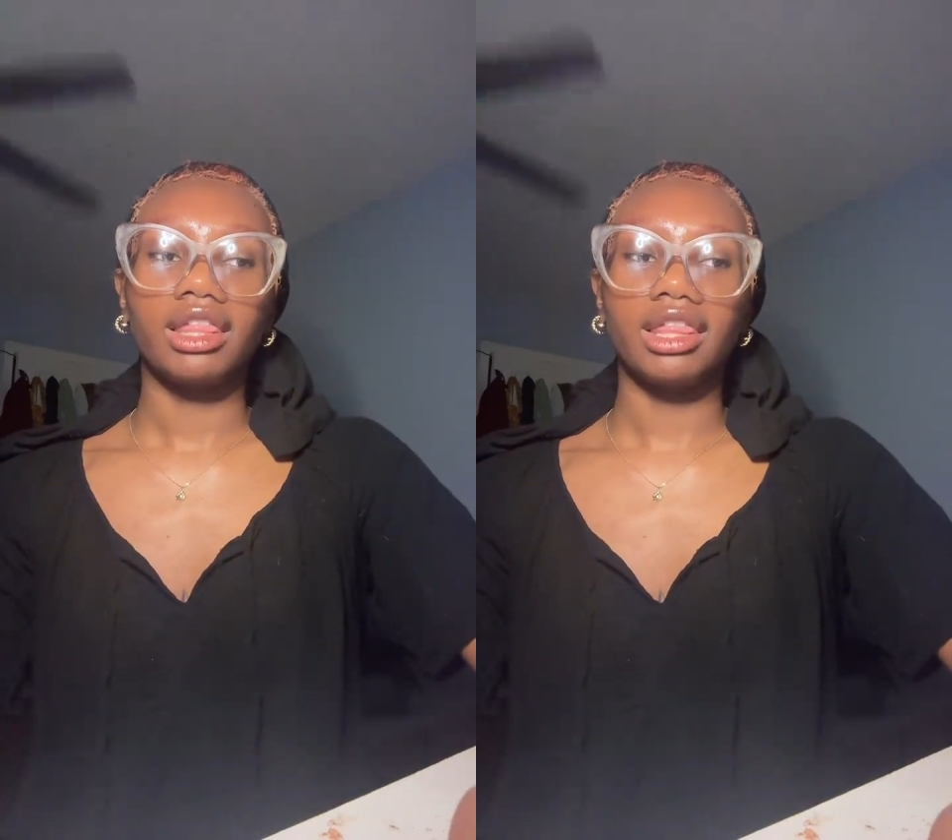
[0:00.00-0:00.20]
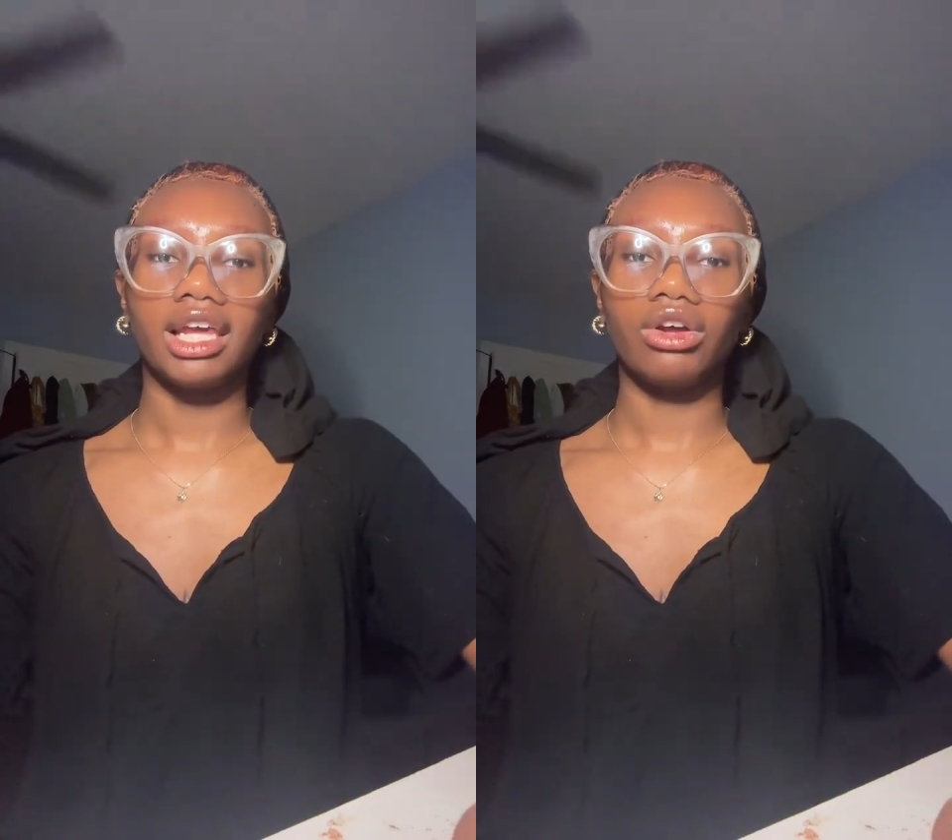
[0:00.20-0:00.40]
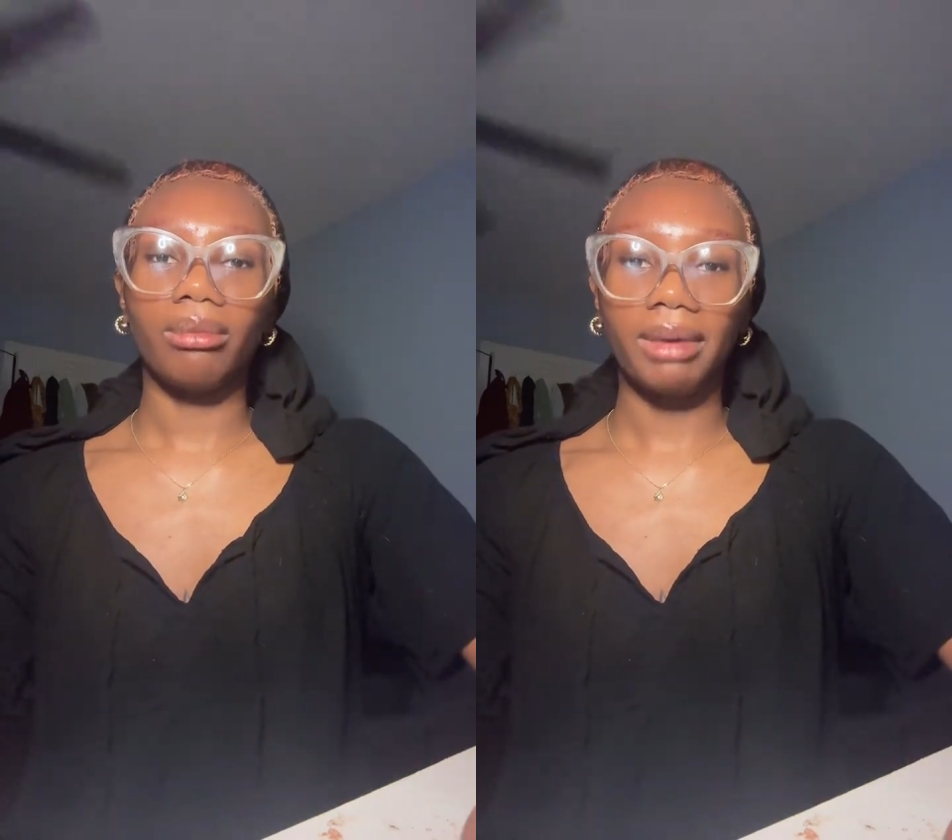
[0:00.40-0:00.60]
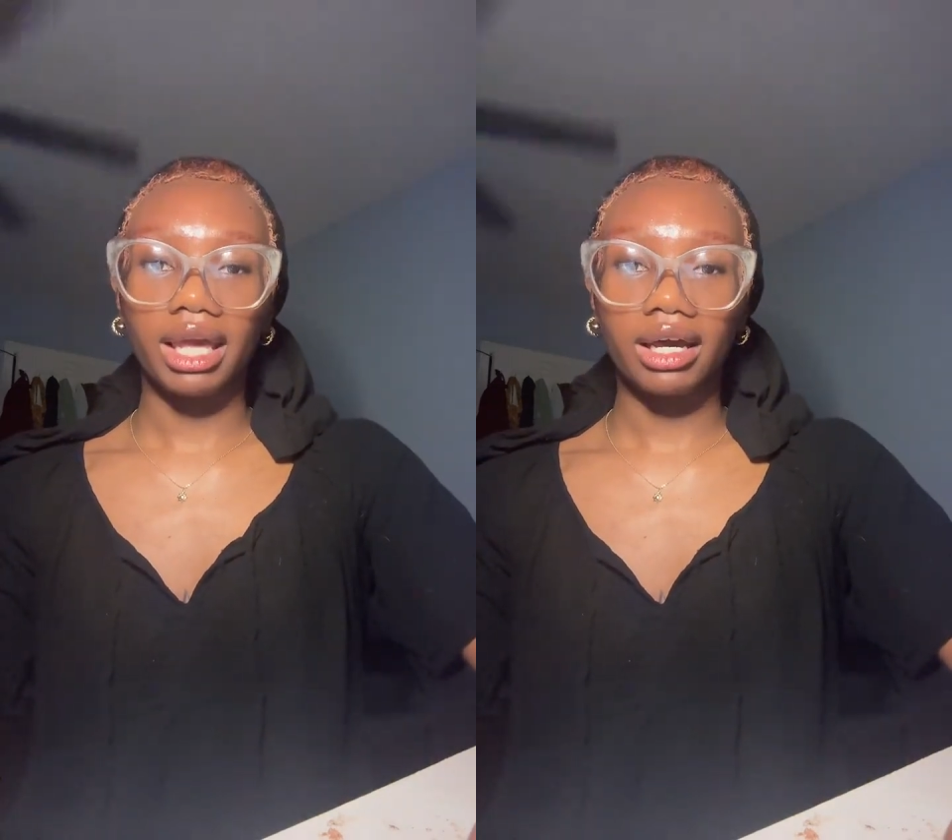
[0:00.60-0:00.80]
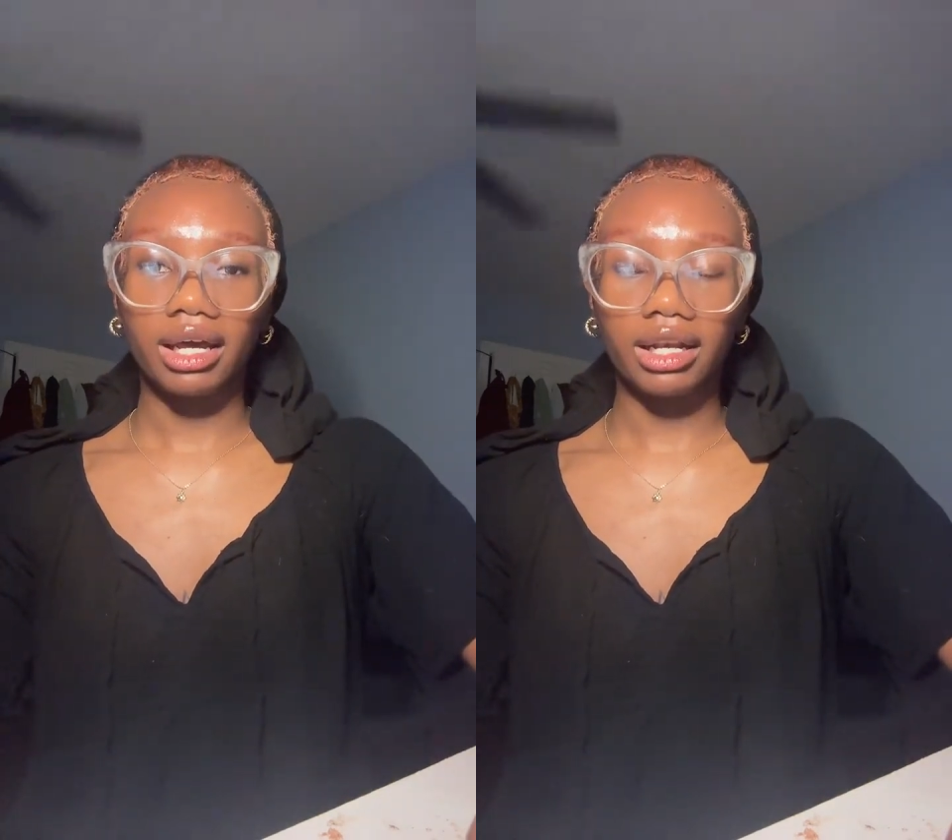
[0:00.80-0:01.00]
they don't
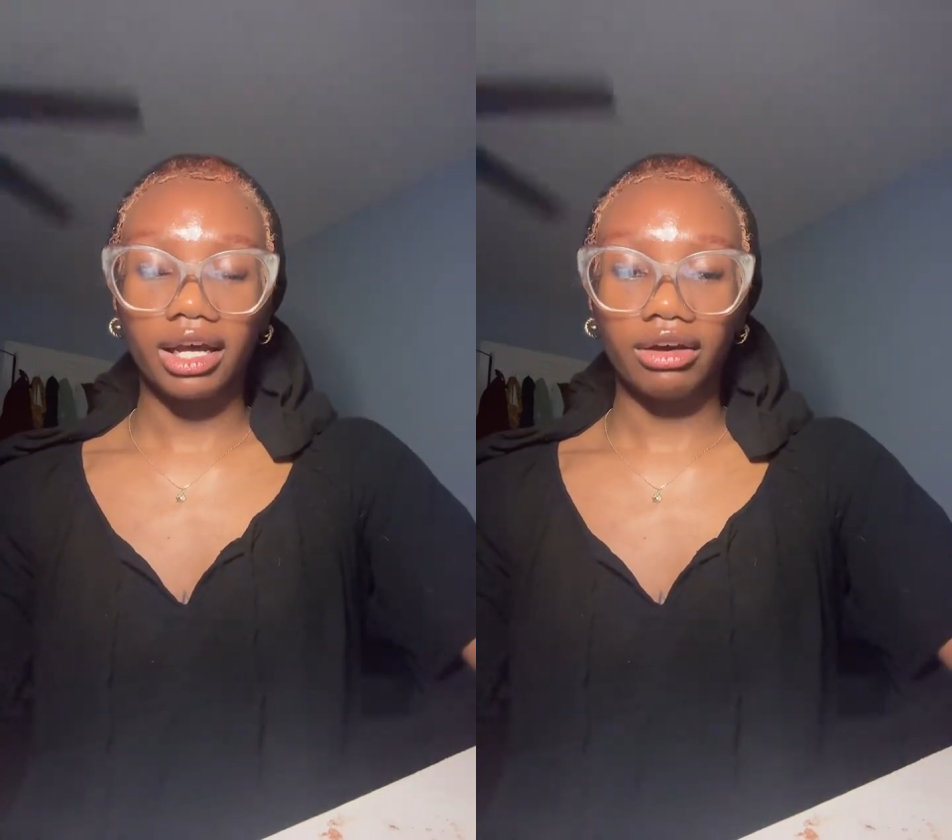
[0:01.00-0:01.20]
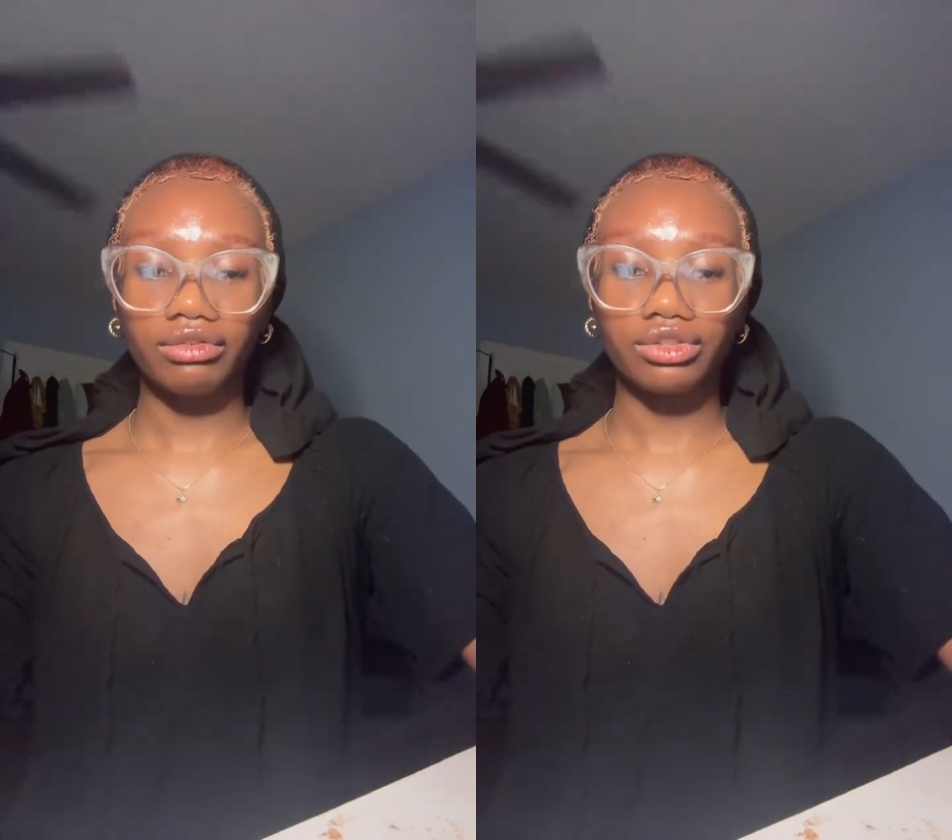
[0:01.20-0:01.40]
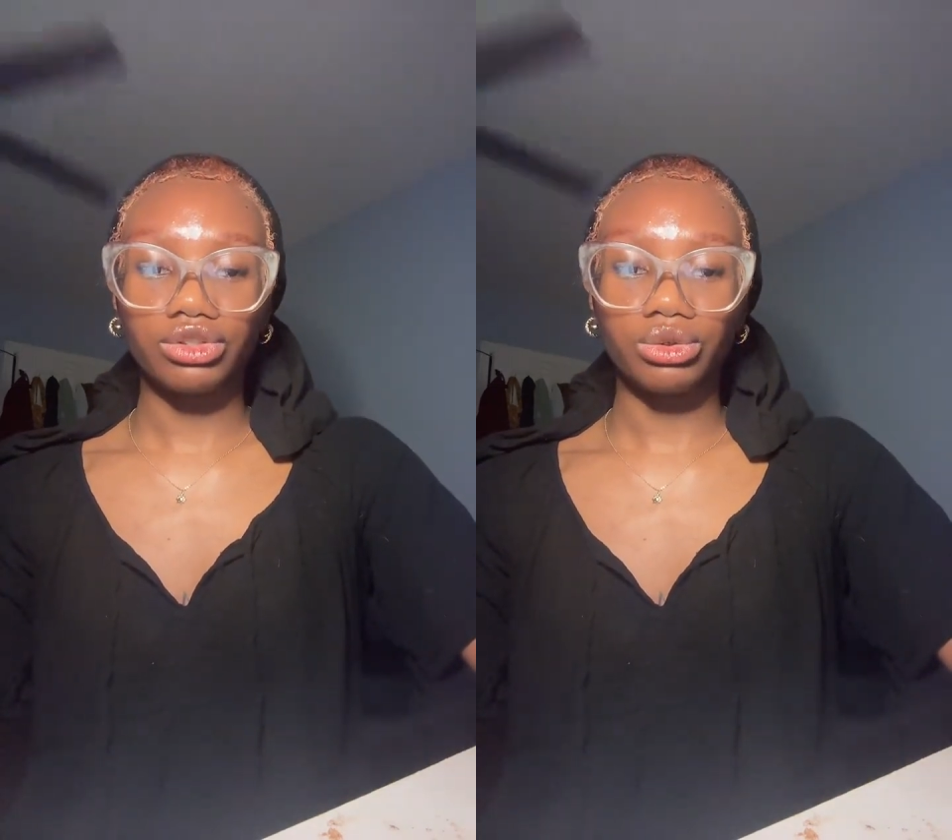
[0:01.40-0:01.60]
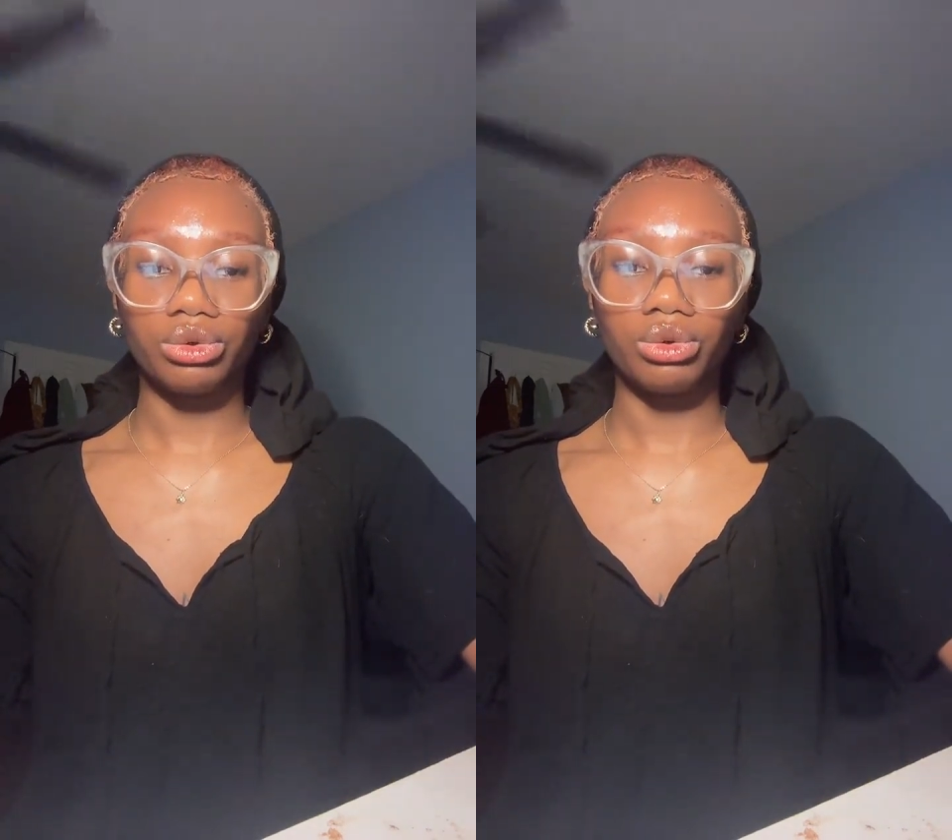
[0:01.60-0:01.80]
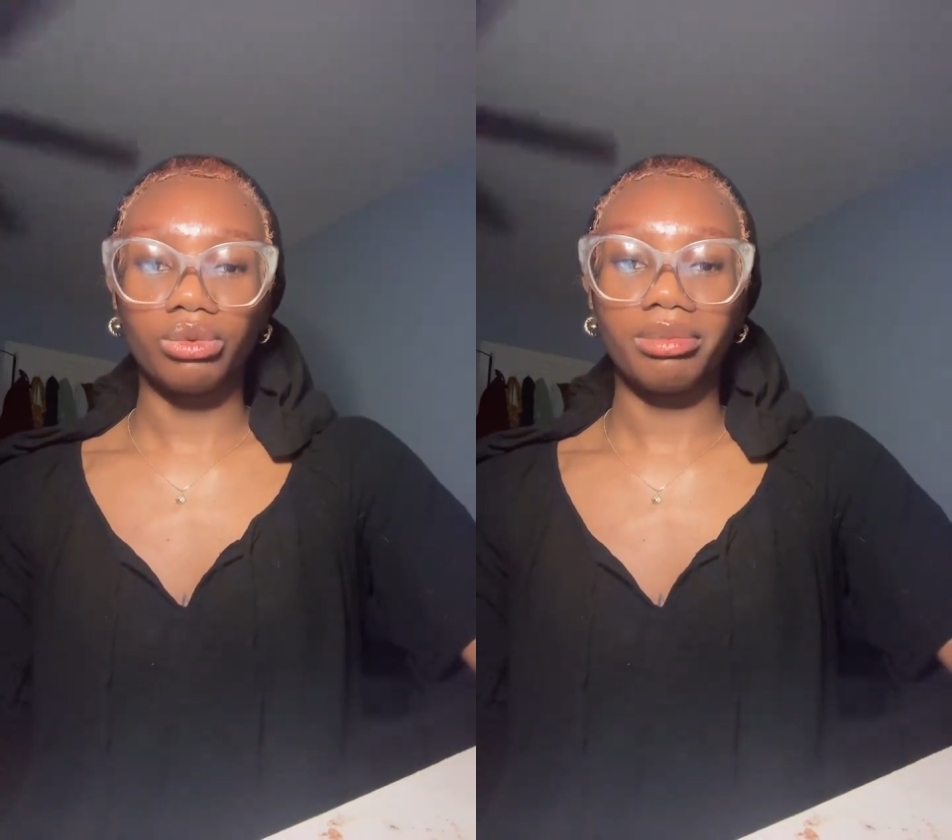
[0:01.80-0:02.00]
make enough
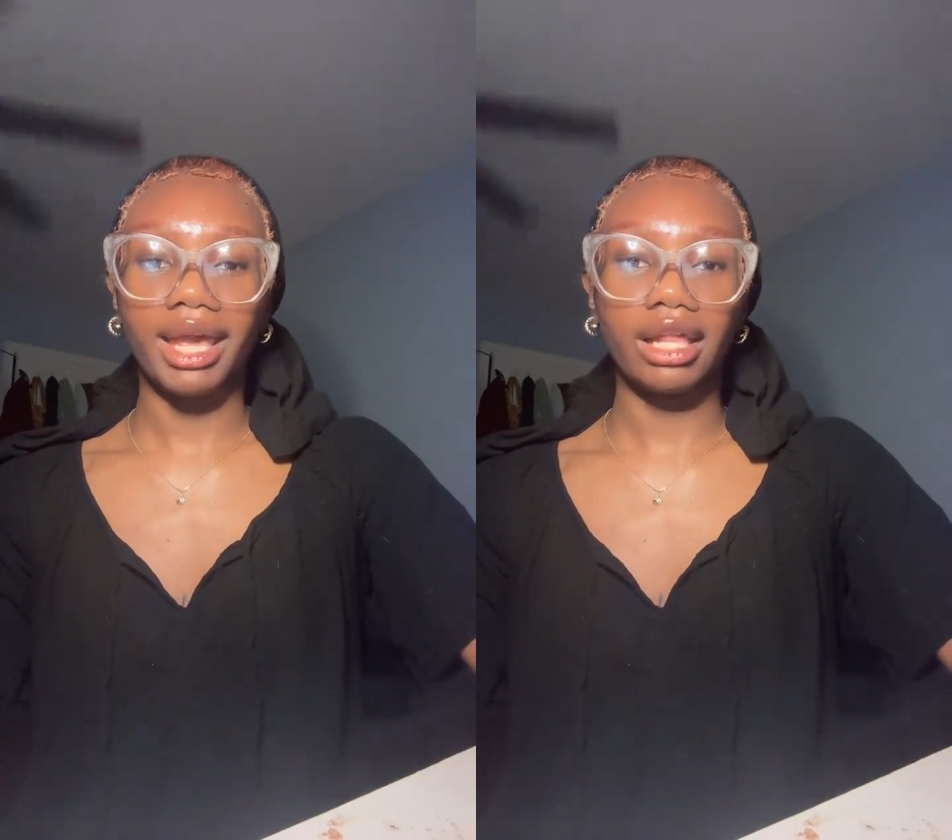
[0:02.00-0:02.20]
to pay